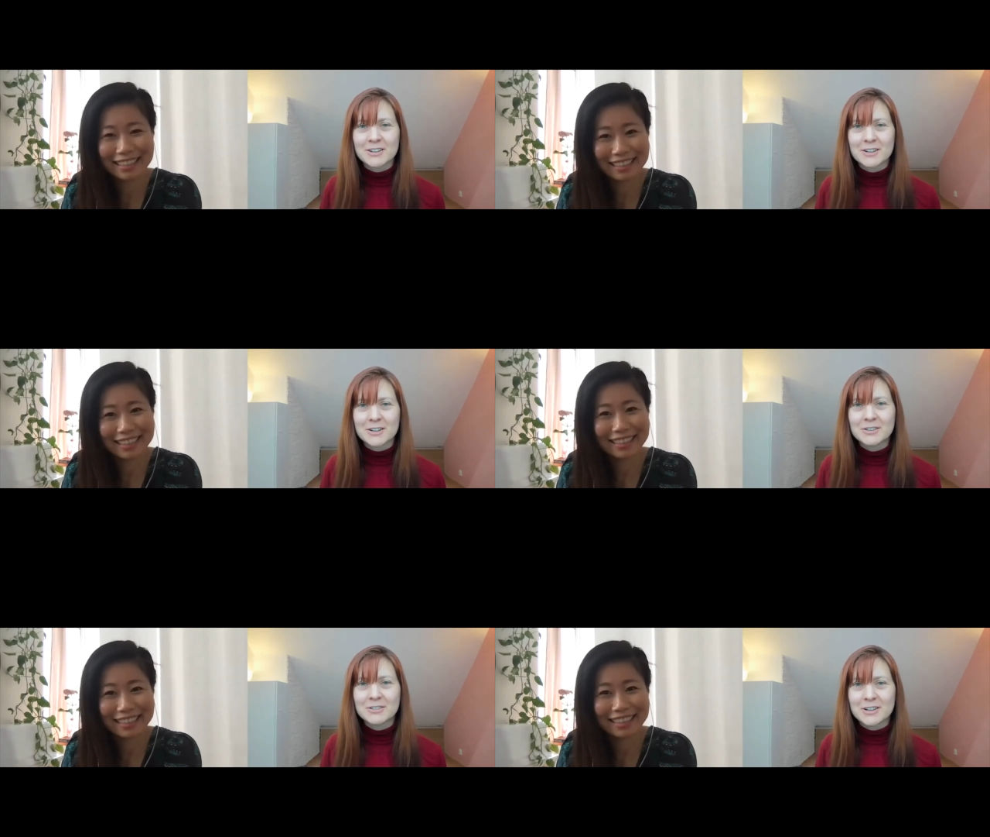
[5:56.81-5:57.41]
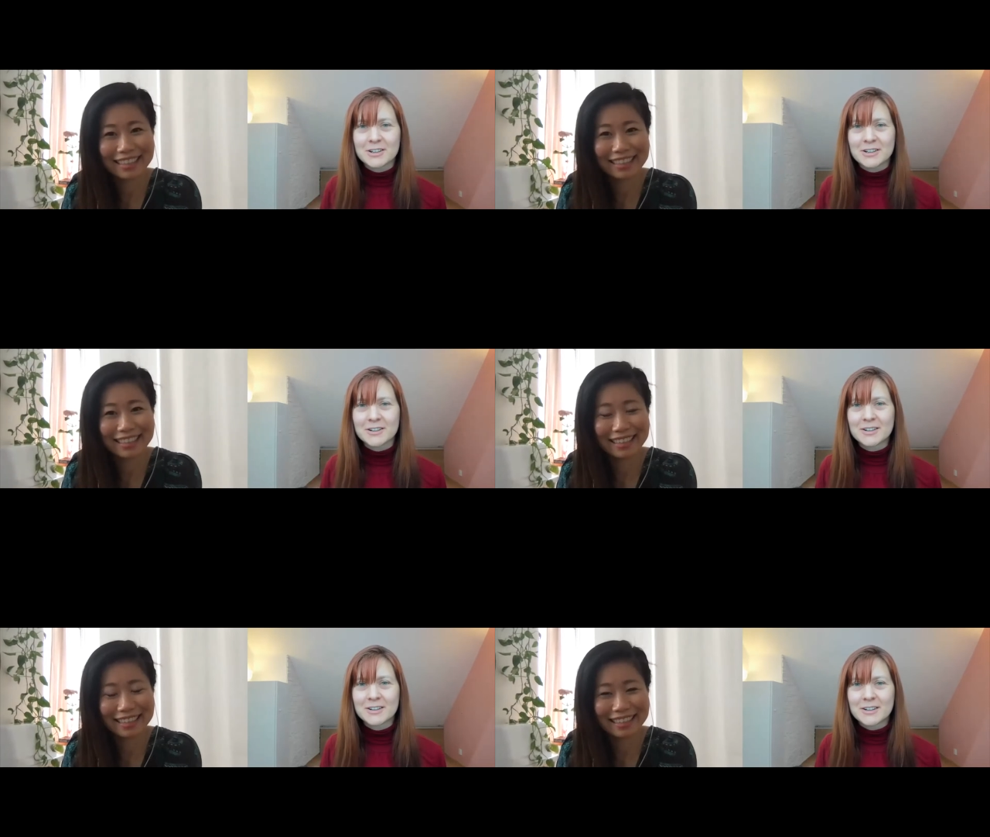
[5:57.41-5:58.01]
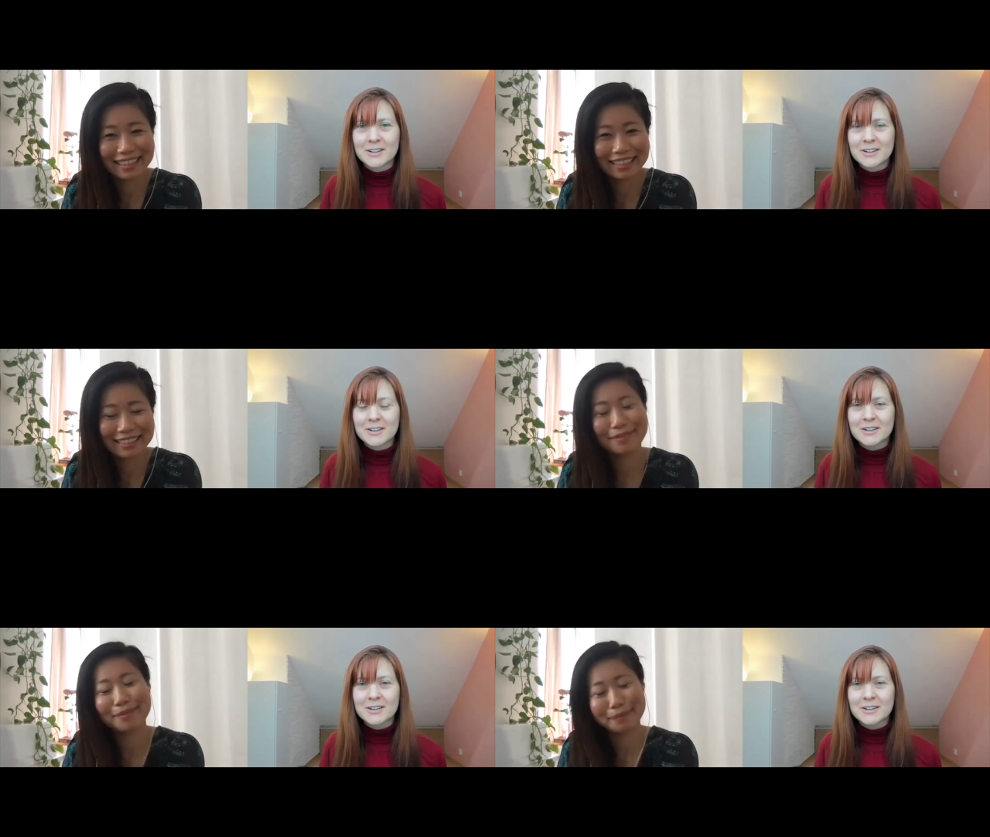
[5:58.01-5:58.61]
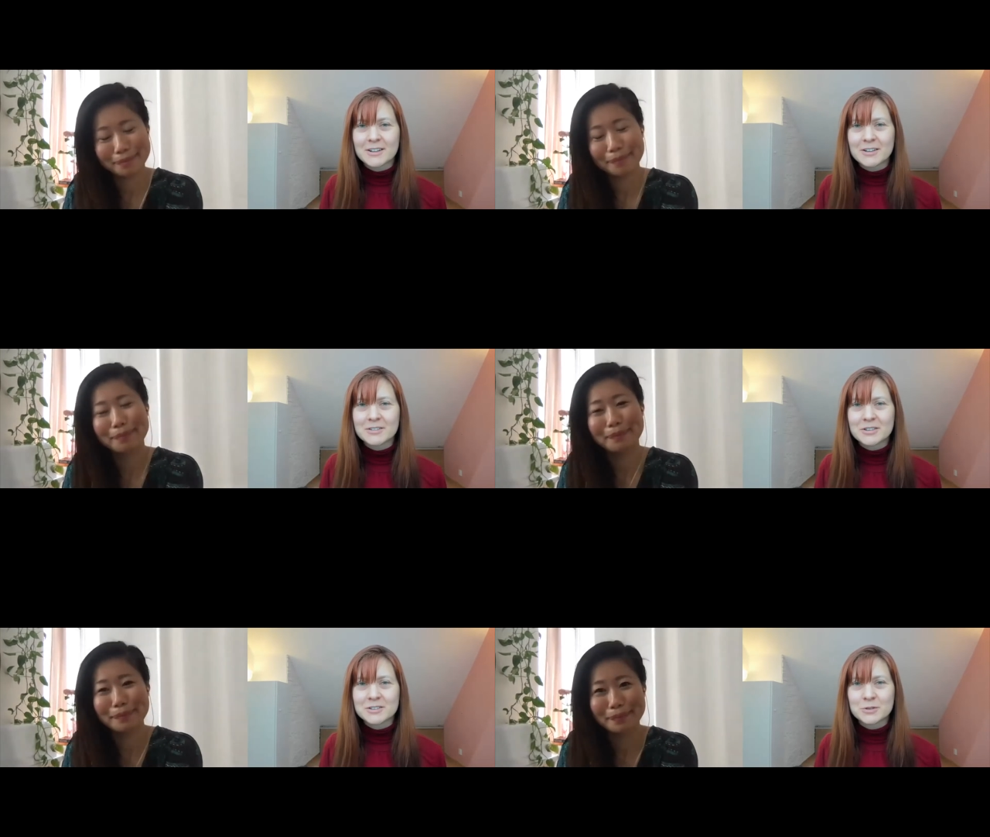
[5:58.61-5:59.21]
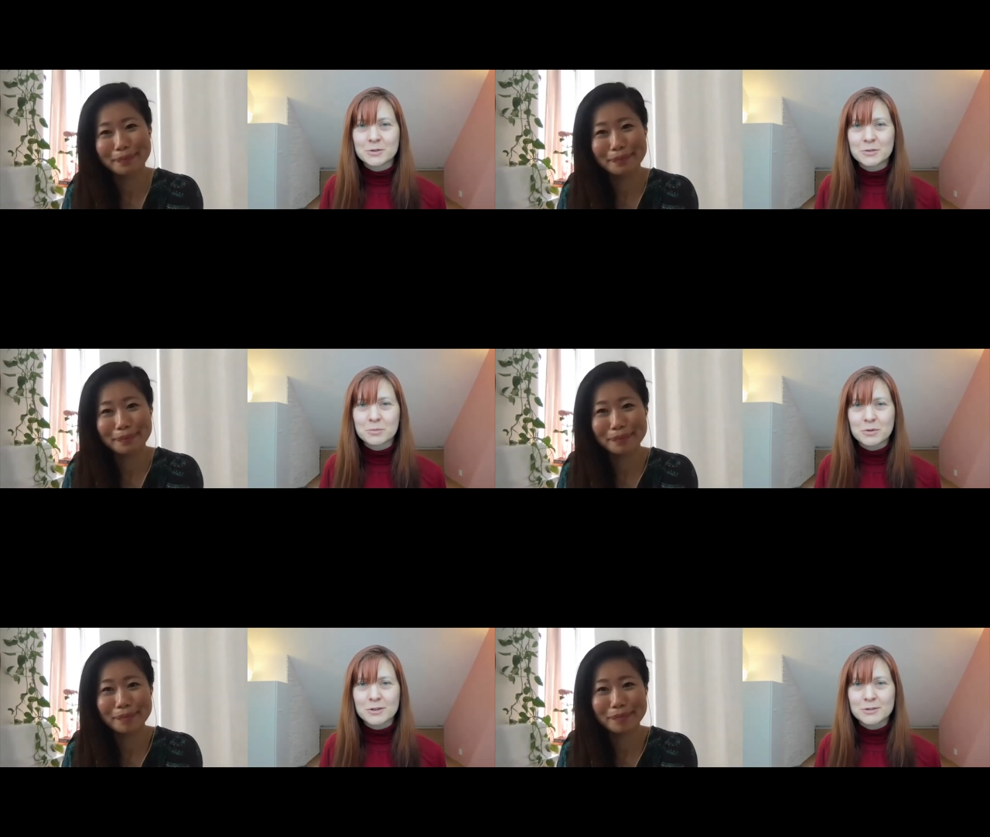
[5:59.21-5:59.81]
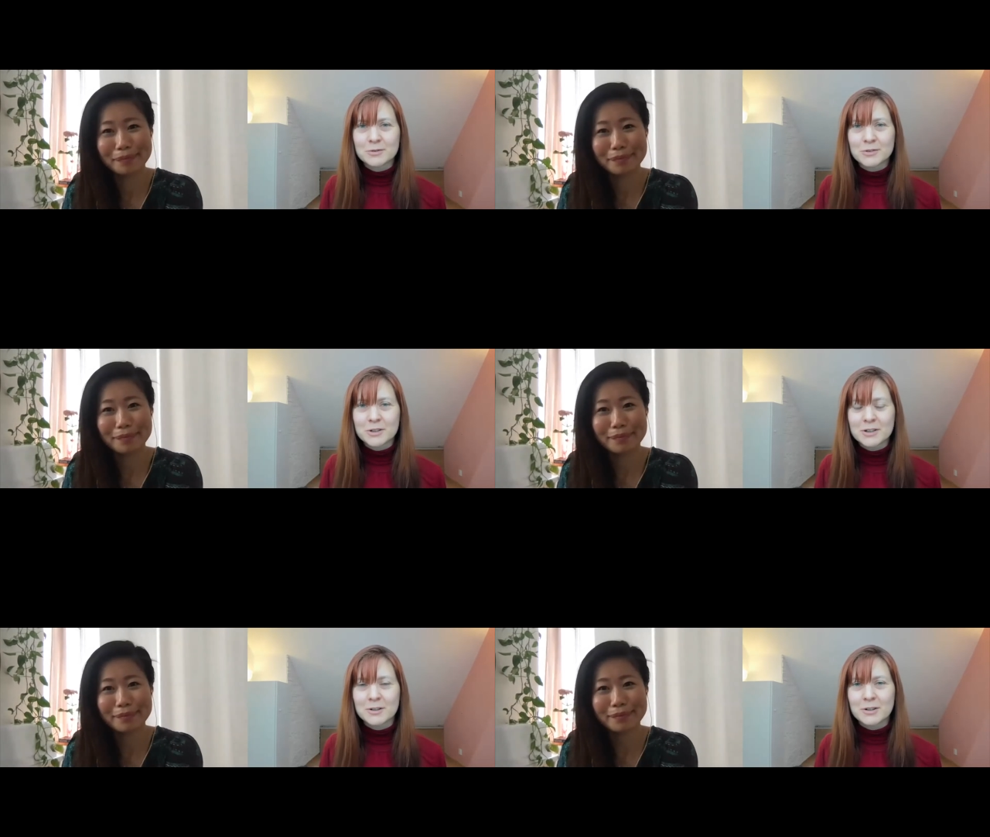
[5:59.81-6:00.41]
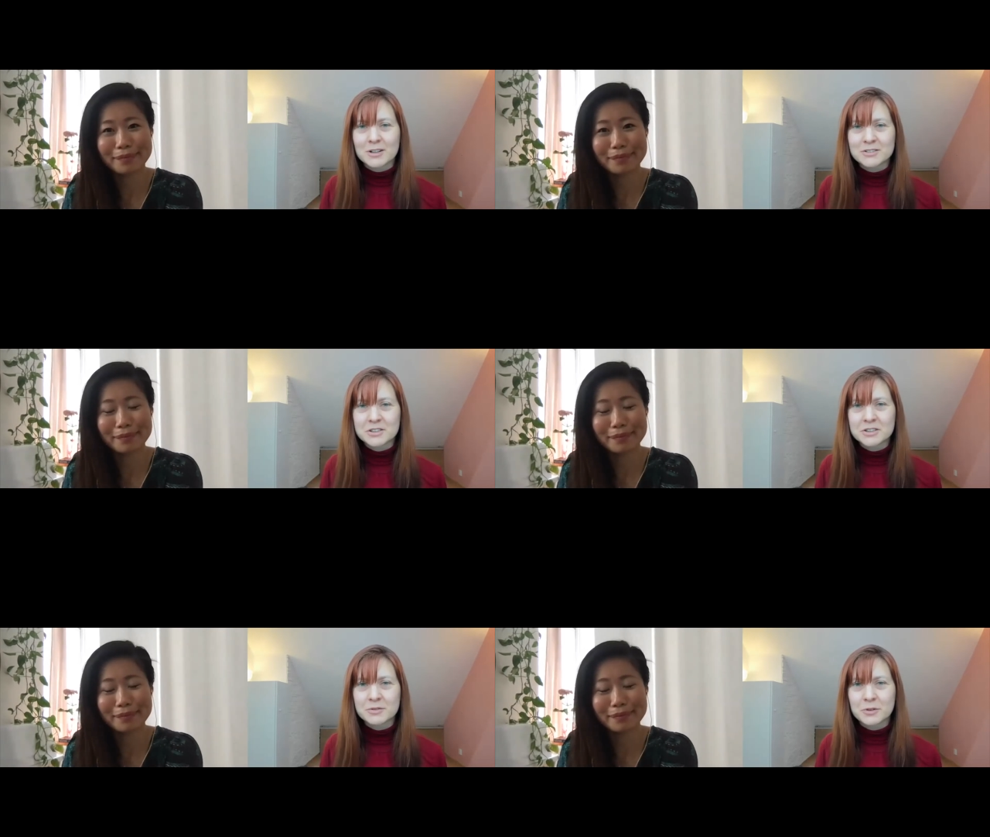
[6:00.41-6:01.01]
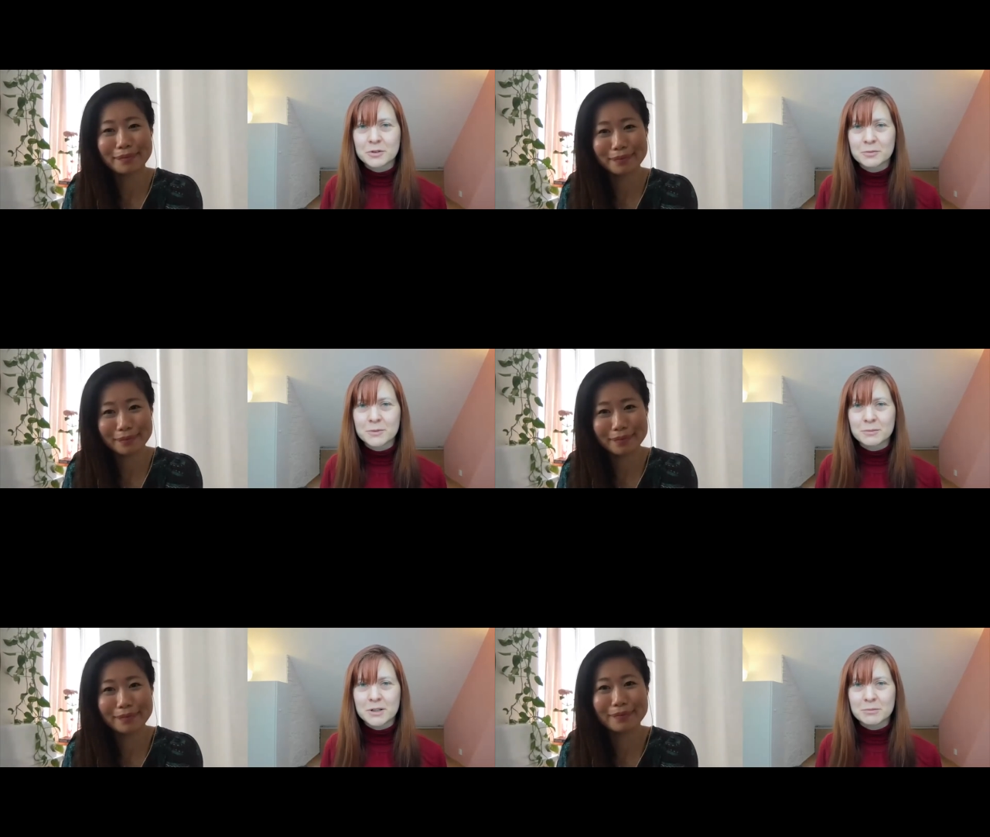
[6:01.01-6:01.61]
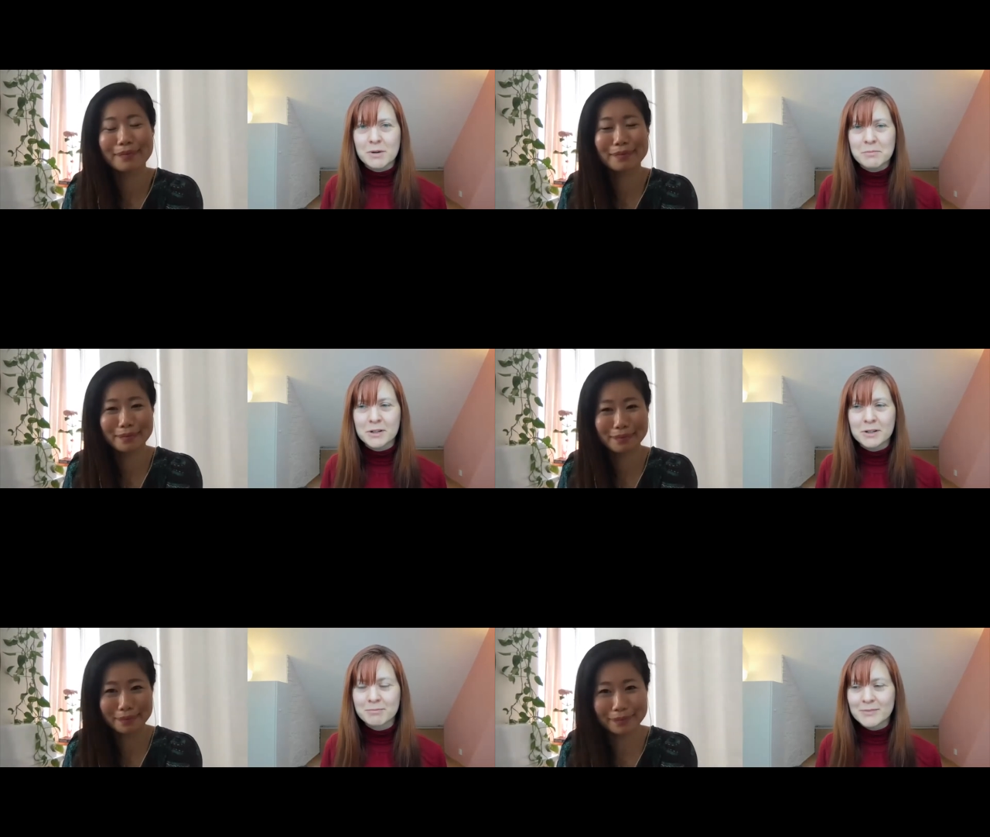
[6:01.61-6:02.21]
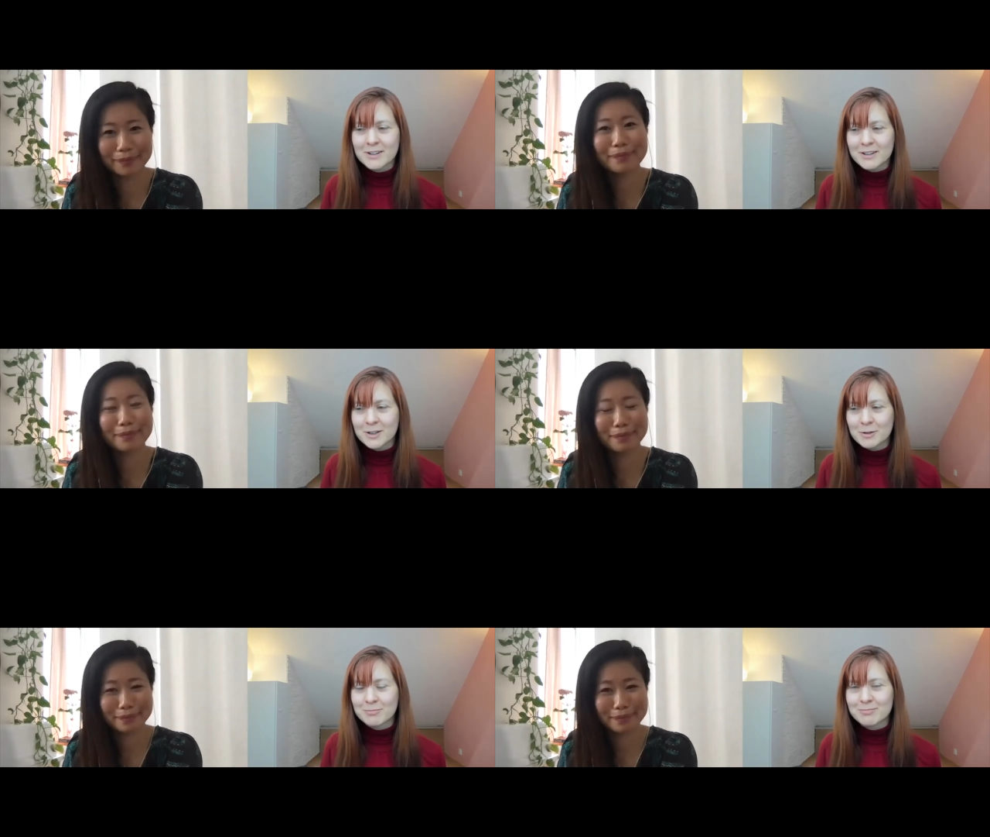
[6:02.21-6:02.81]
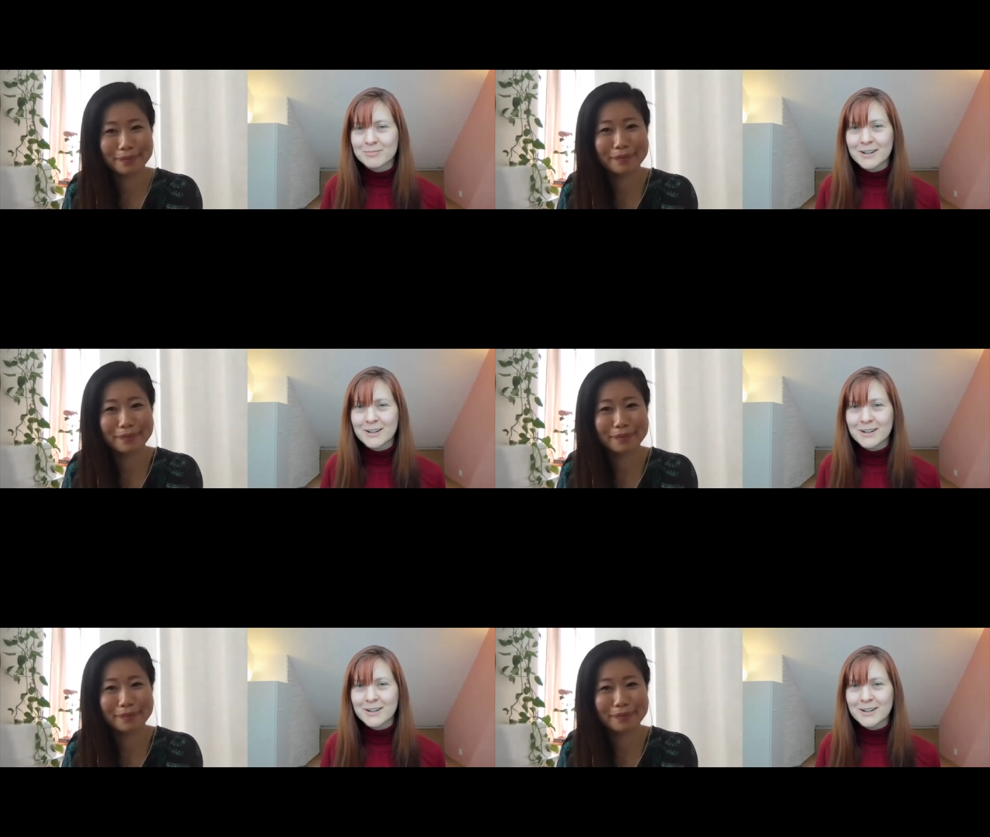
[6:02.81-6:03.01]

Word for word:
Speaker 1: in the student board of the Organization for Human Brain Mapping. I